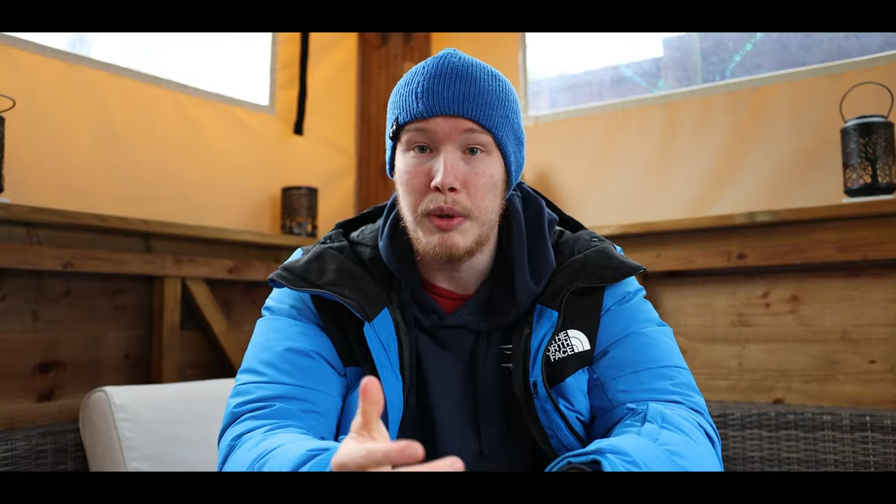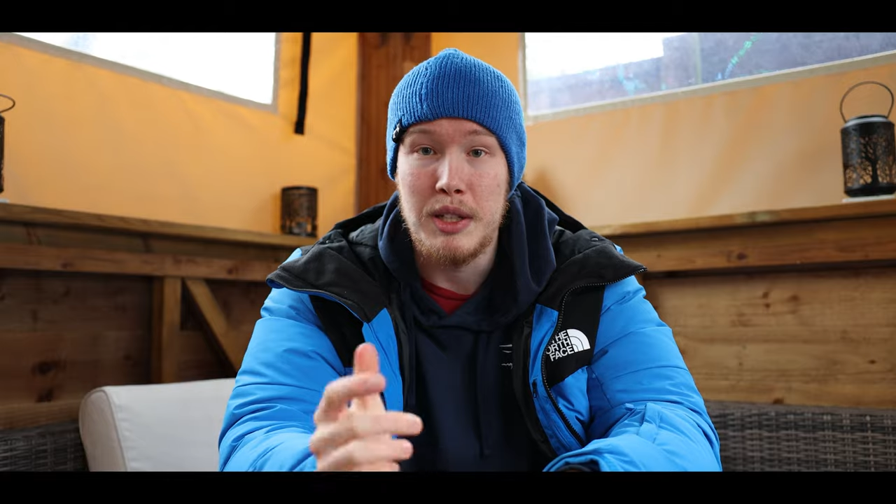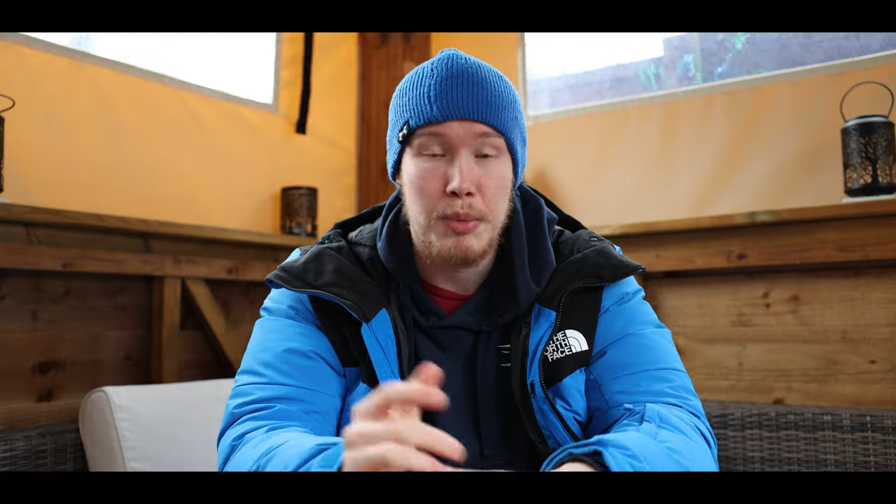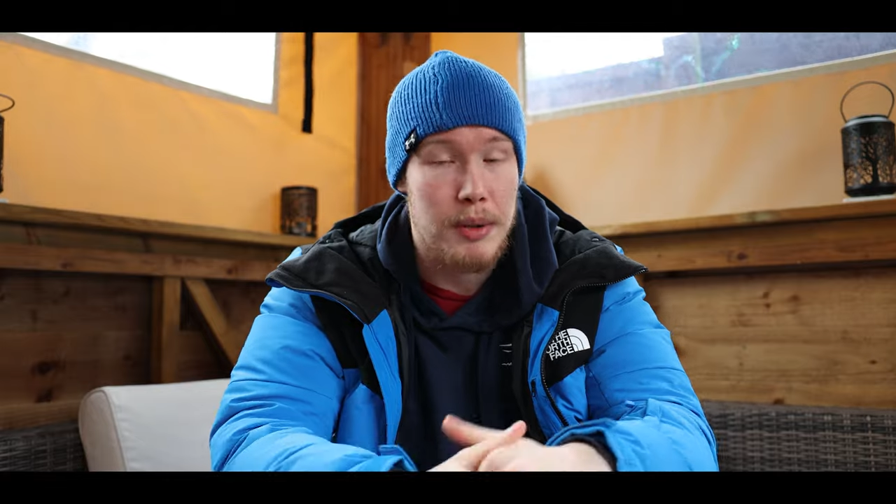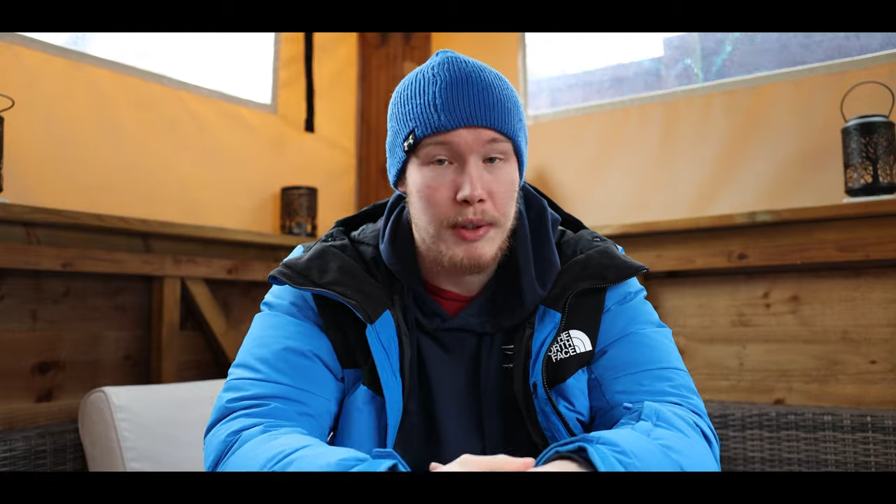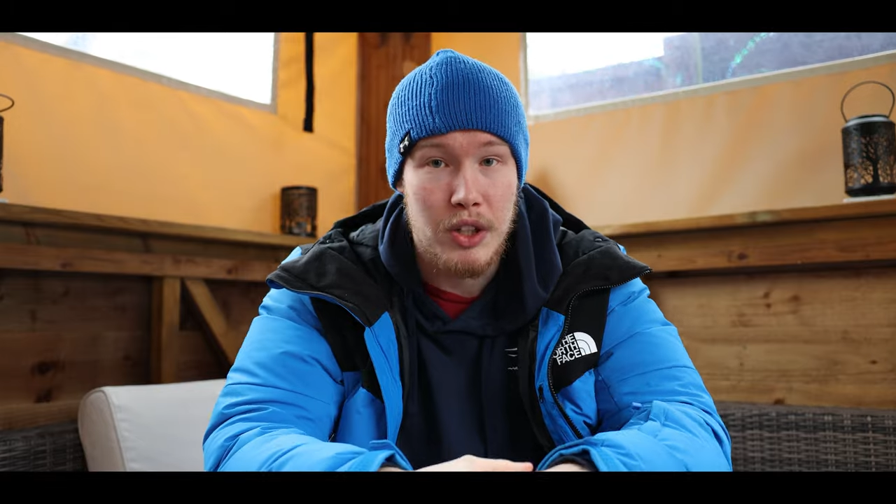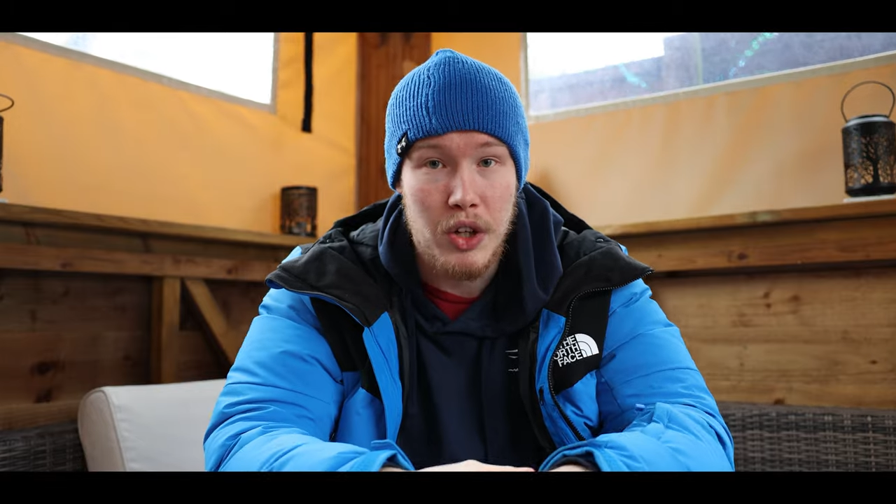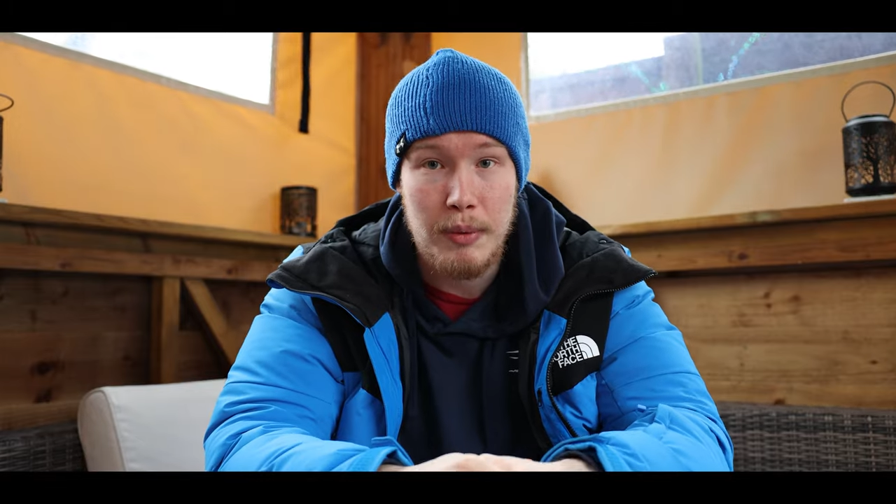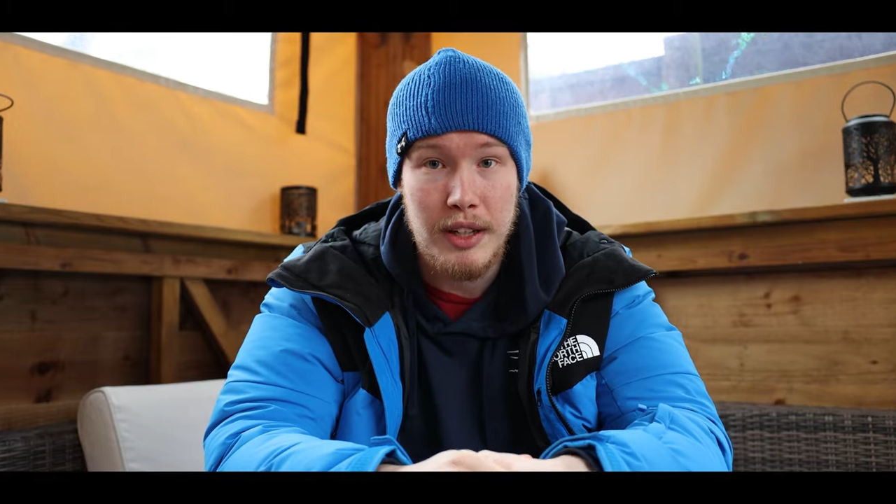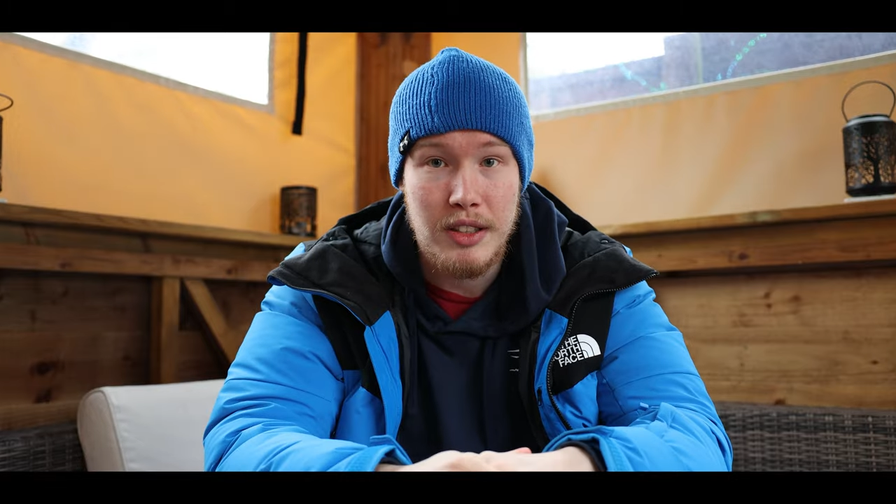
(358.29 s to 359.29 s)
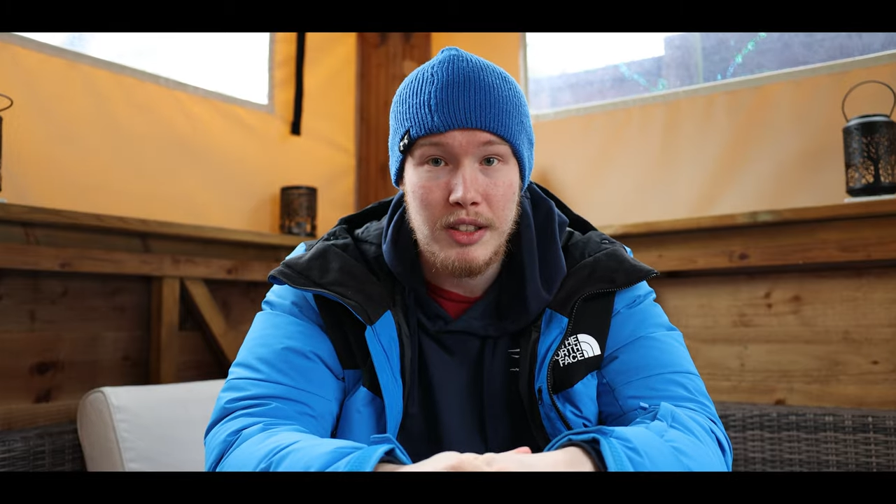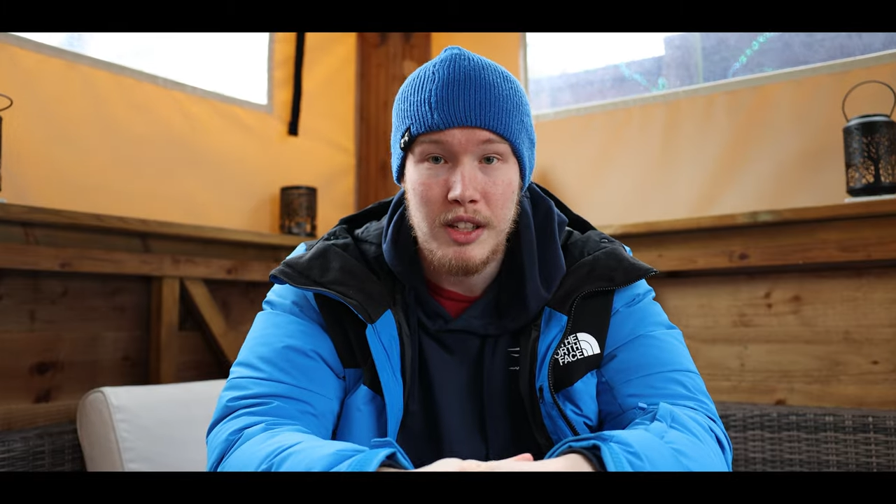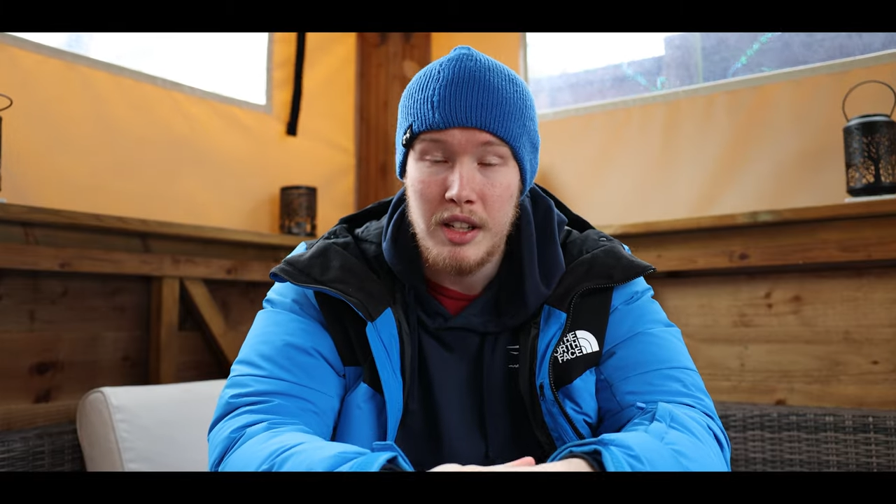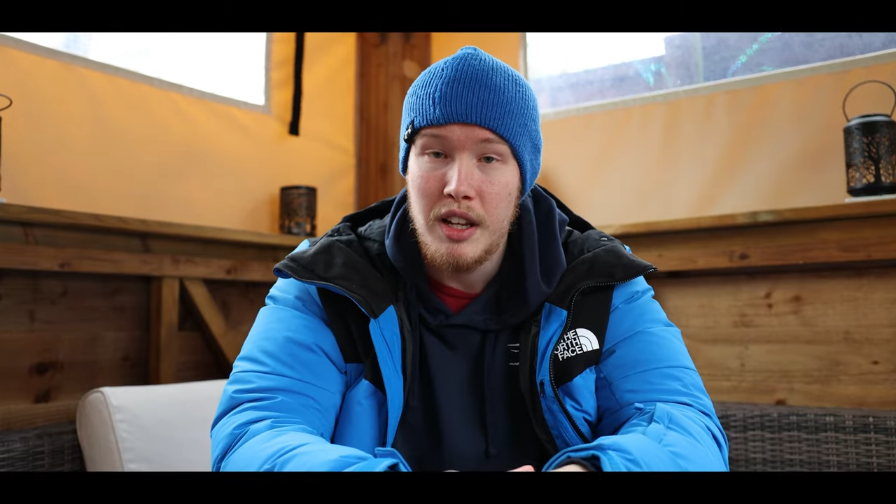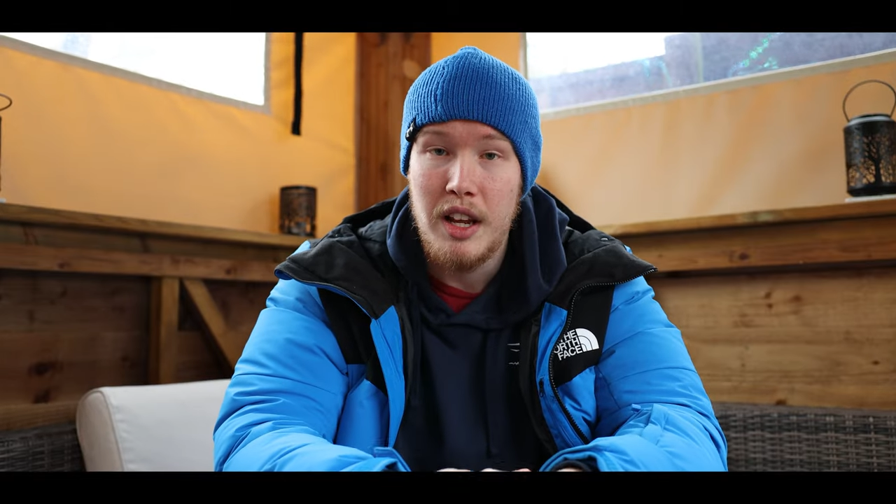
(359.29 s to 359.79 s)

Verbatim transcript: please put them in the comments.